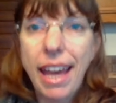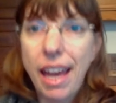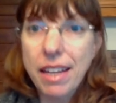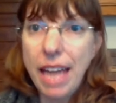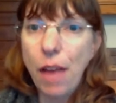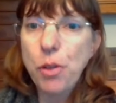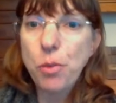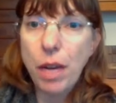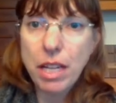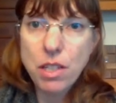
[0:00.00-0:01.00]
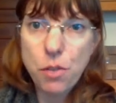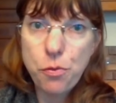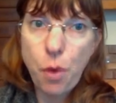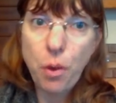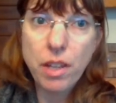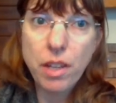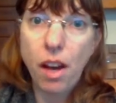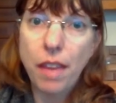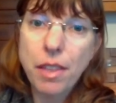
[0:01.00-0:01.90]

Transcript: and now they're ready to focus on